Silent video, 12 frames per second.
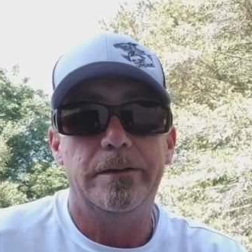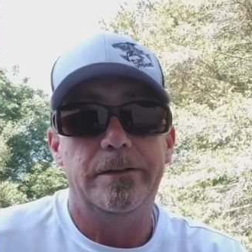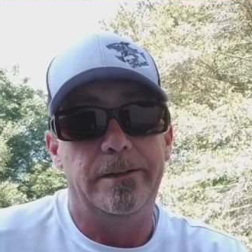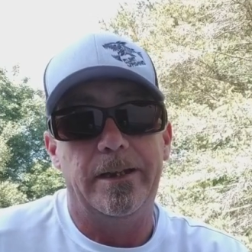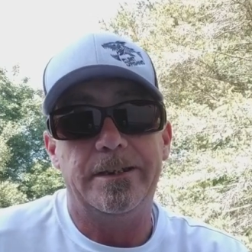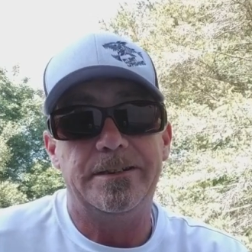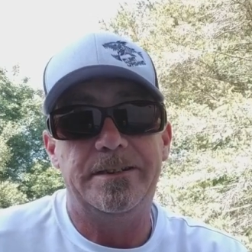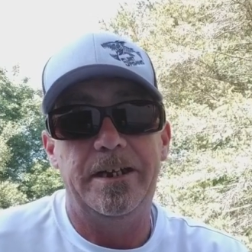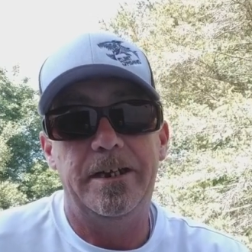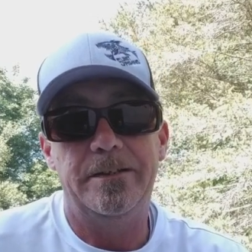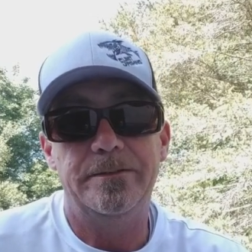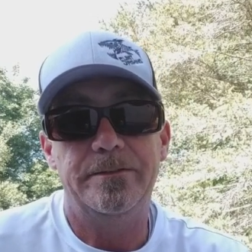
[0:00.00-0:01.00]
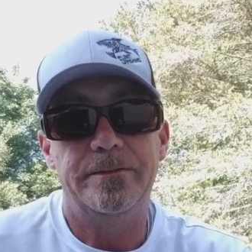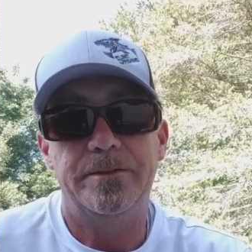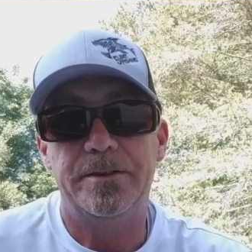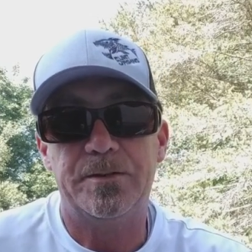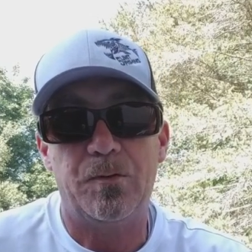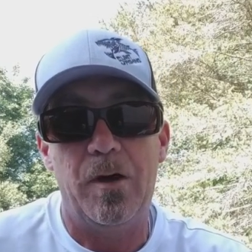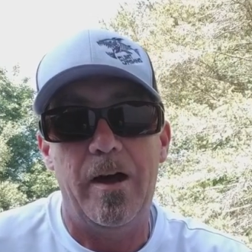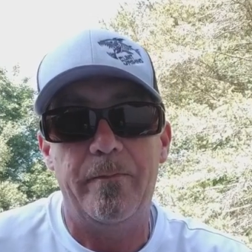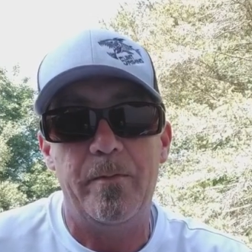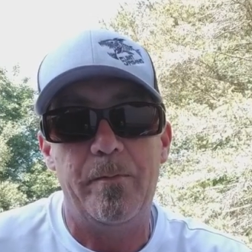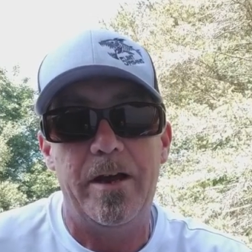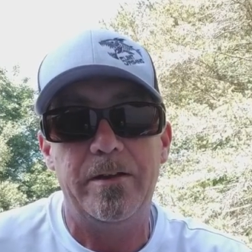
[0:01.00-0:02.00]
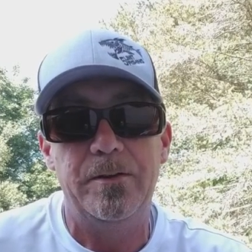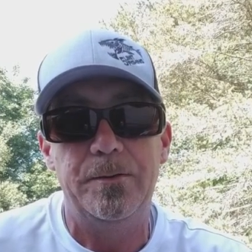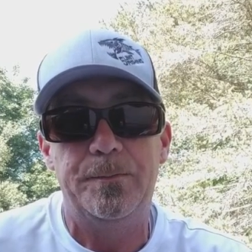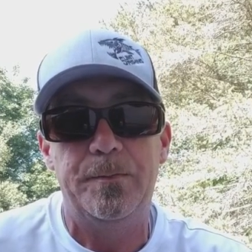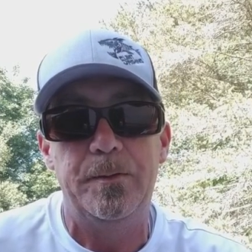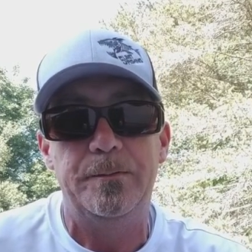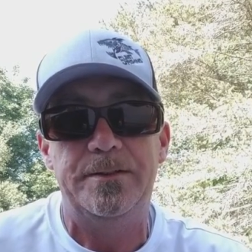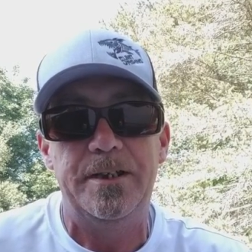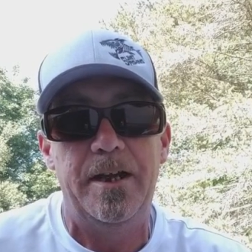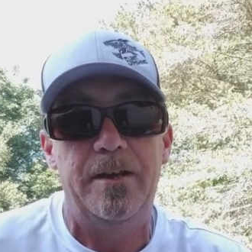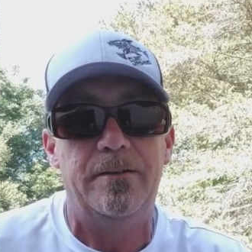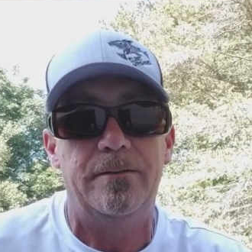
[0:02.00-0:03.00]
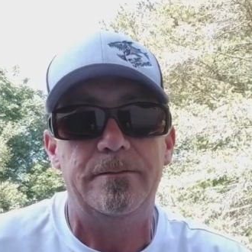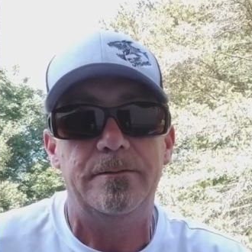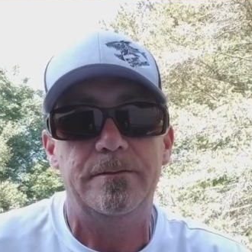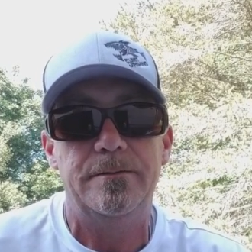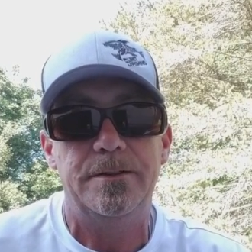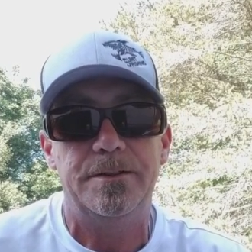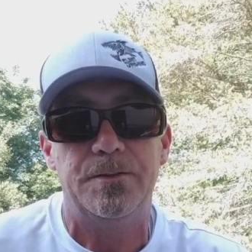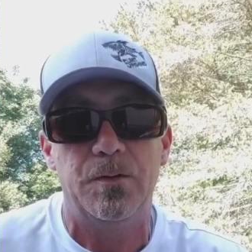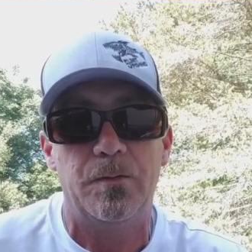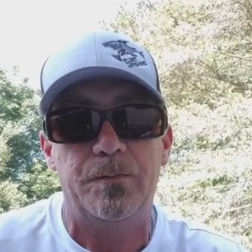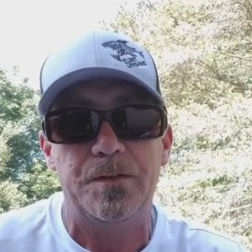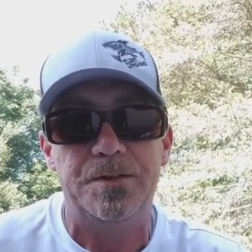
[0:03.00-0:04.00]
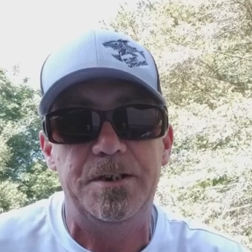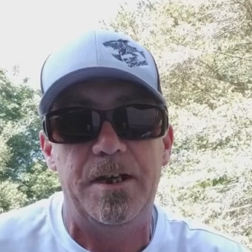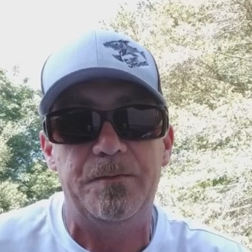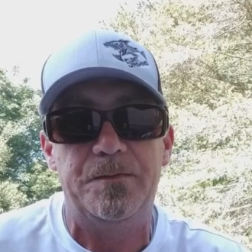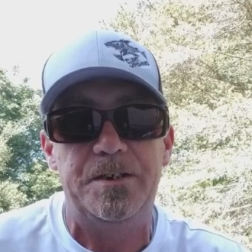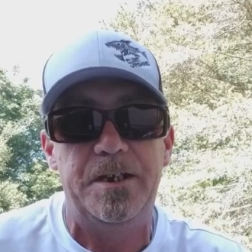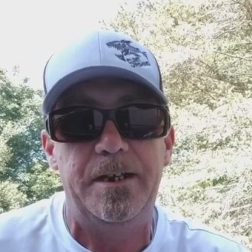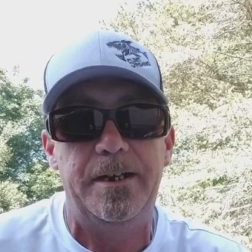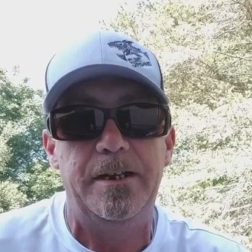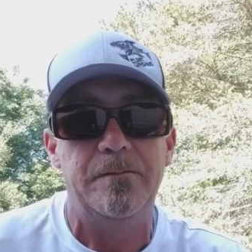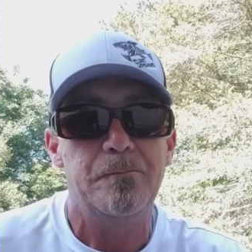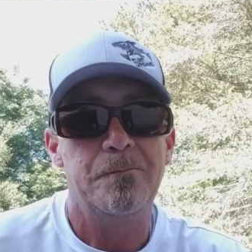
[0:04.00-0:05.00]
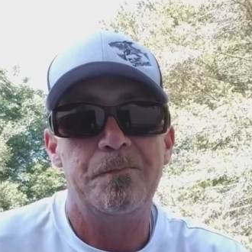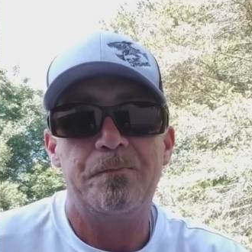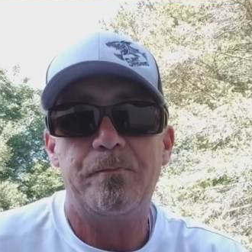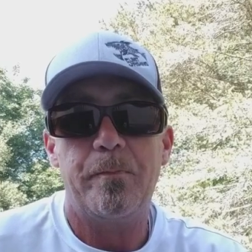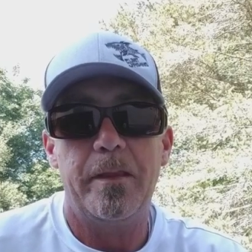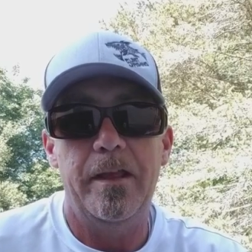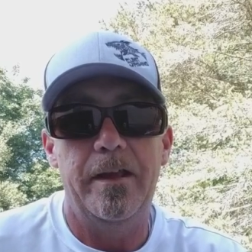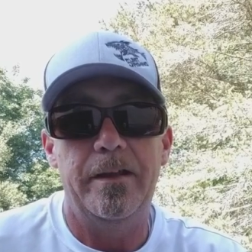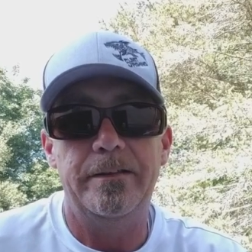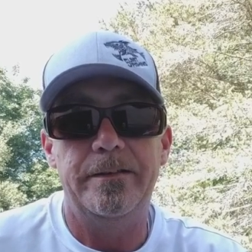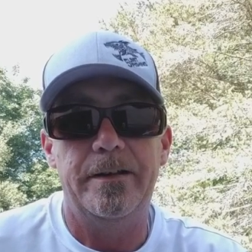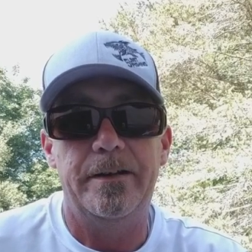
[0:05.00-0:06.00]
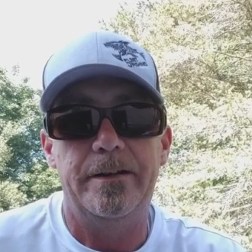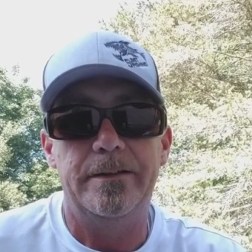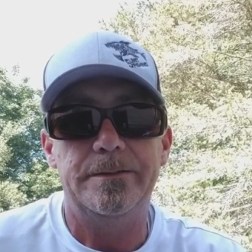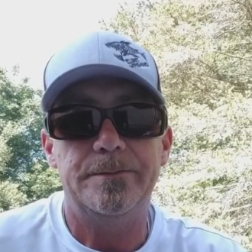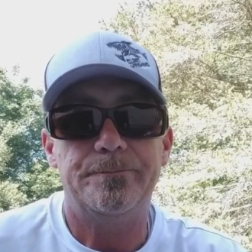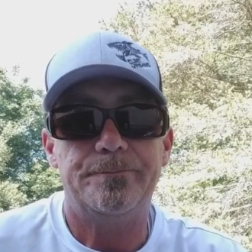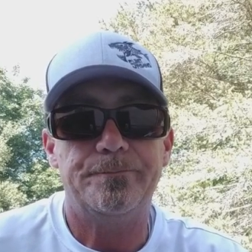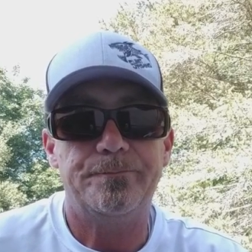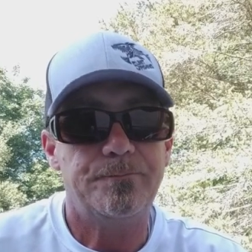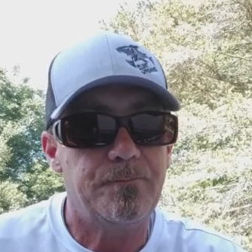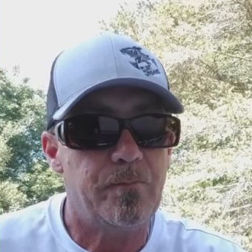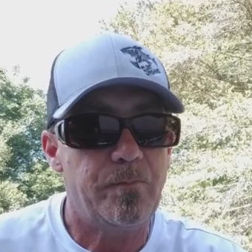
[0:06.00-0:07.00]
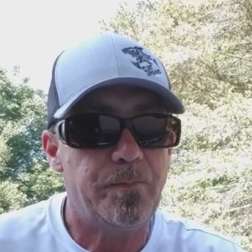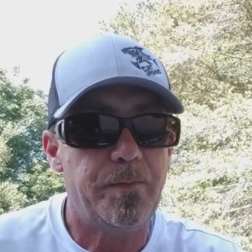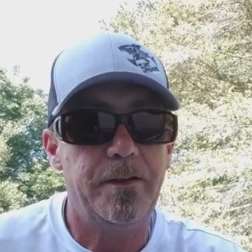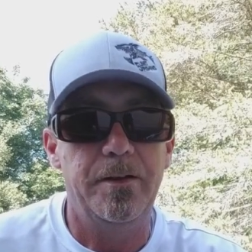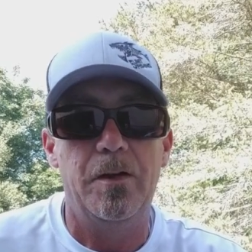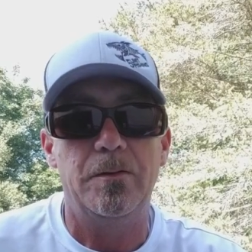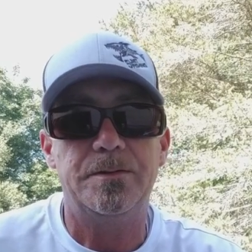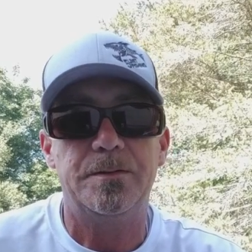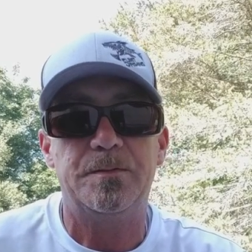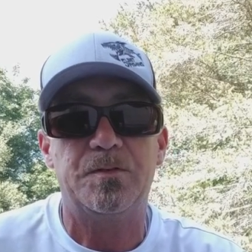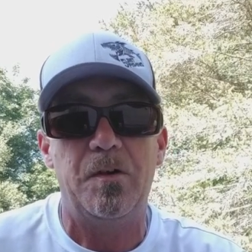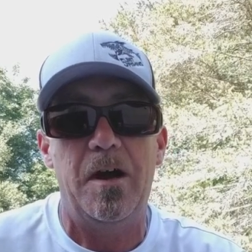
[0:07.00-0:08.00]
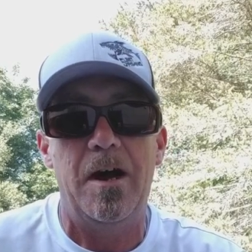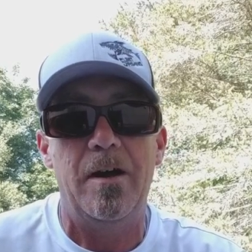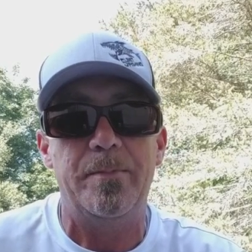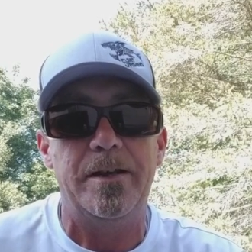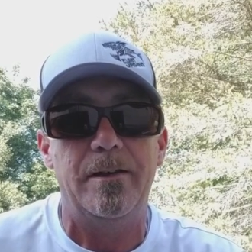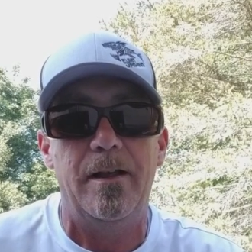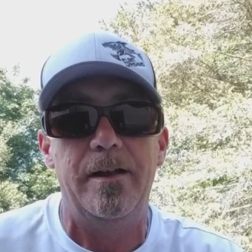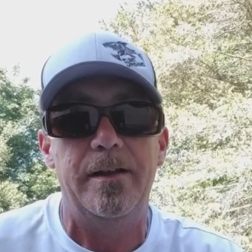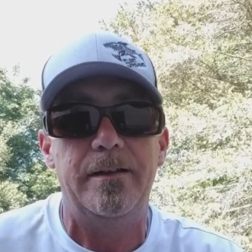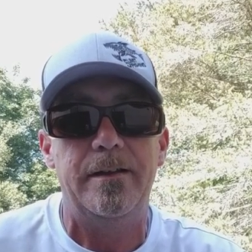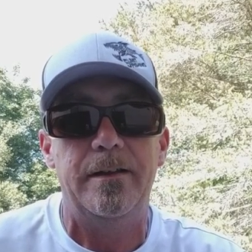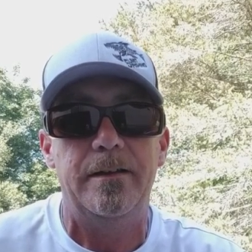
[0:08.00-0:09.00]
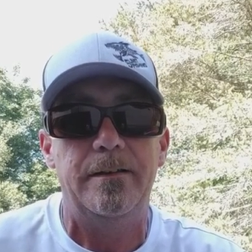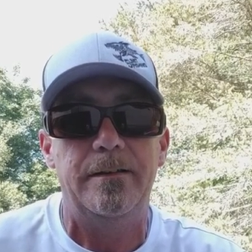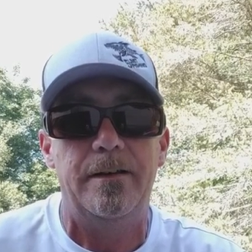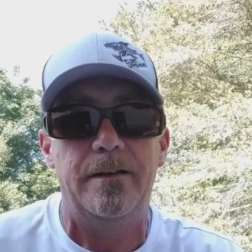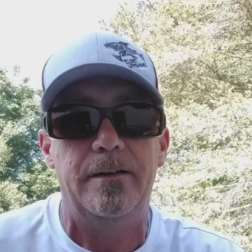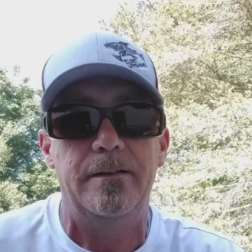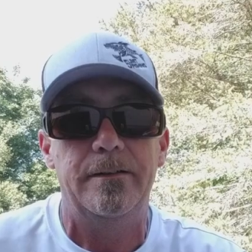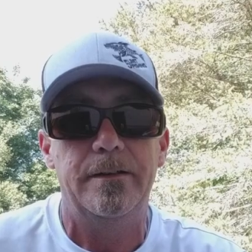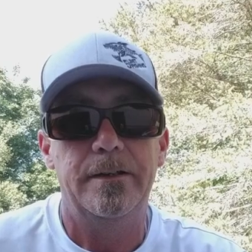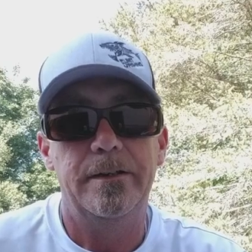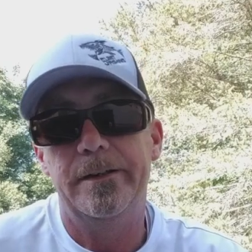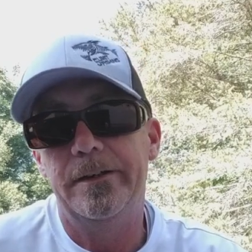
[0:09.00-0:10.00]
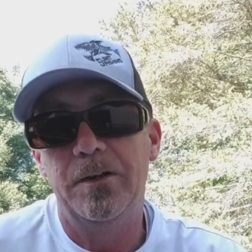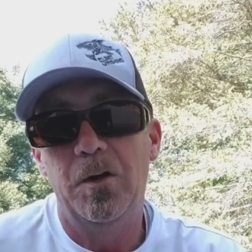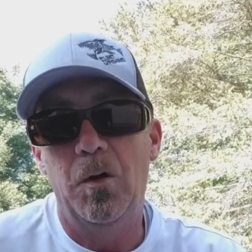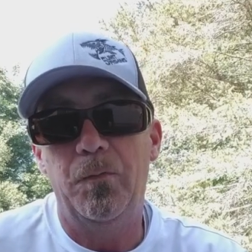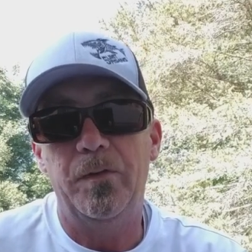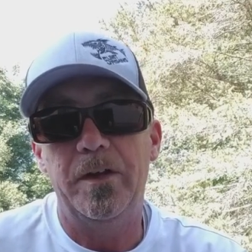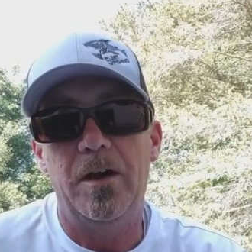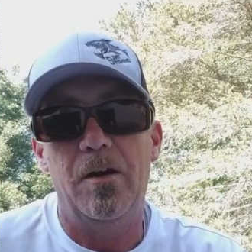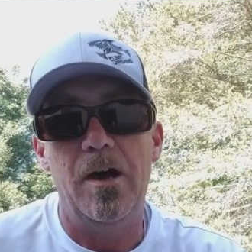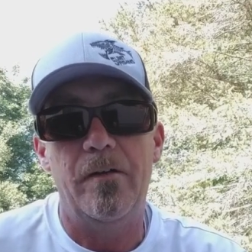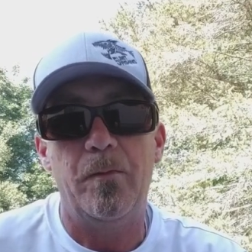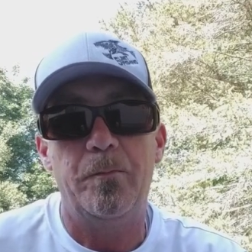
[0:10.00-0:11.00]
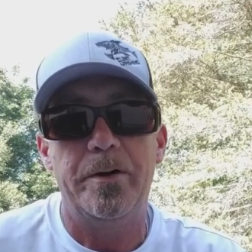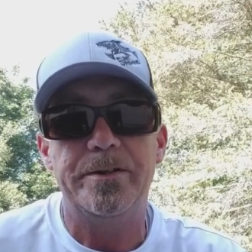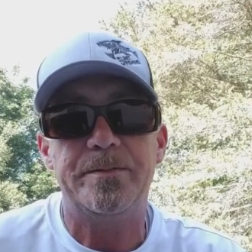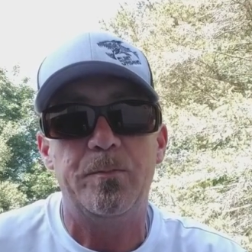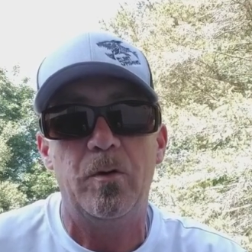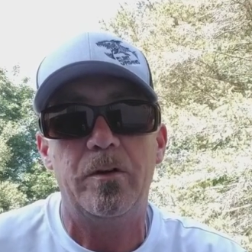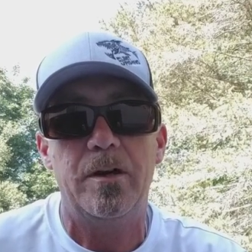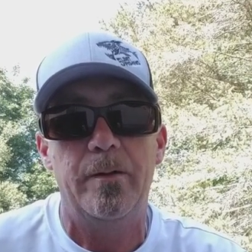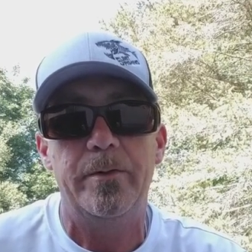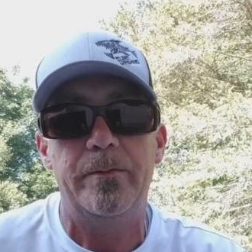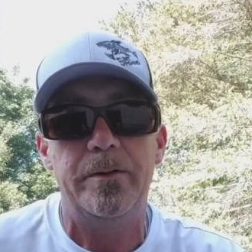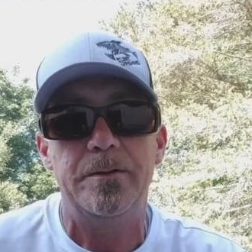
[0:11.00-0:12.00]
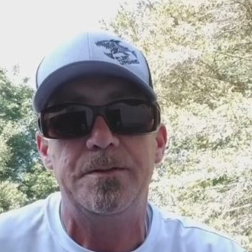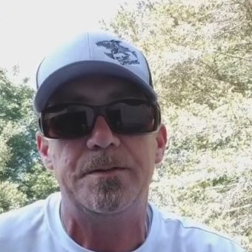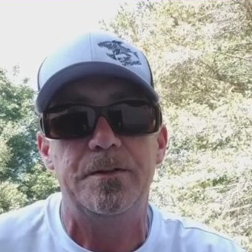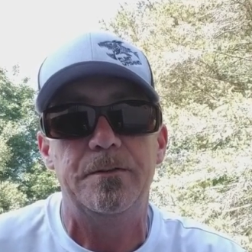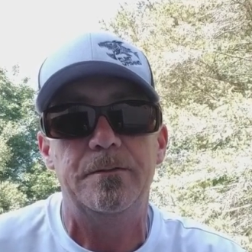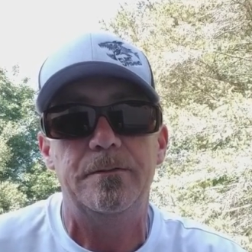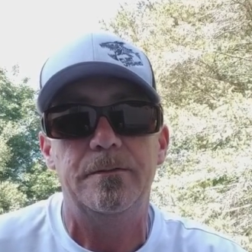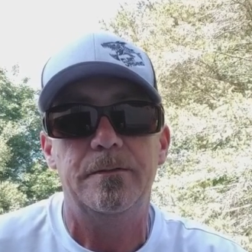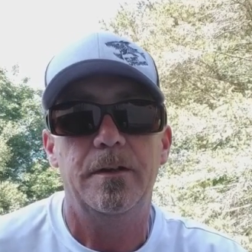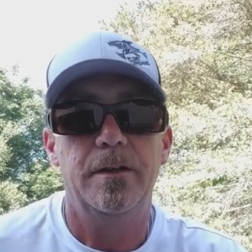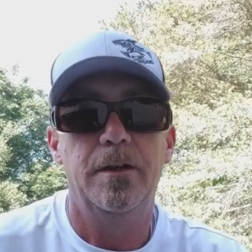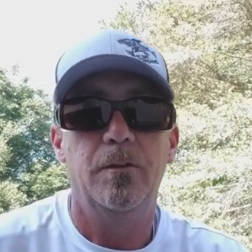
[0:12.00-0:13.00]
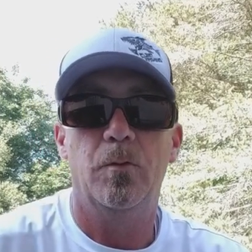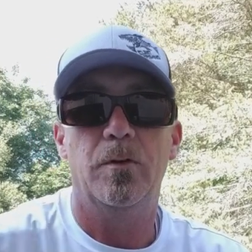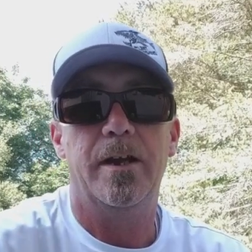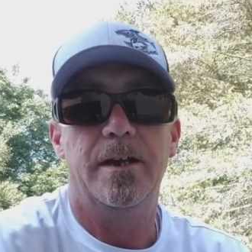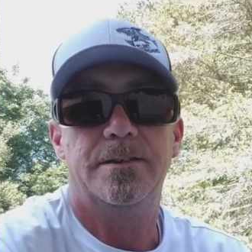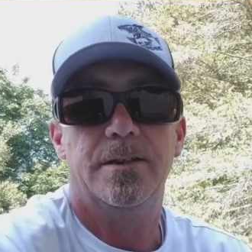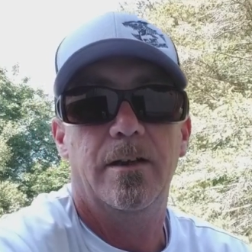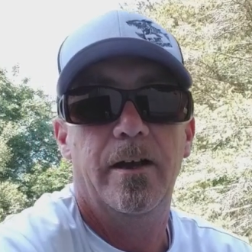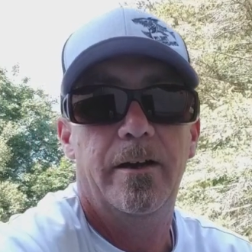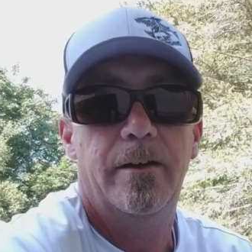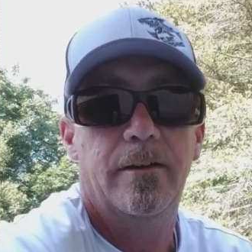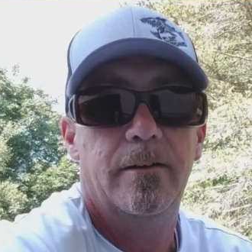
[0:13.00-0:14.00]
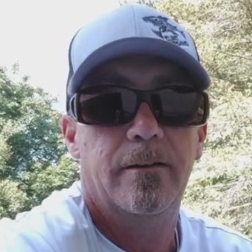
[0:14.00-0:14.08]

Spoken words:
like I said, subscribe to my YouTube channel. Just look for Jeff G. And, you know, subscribe and like. And hopefully I'll have a bunch more coming real soon. We'll catch you later.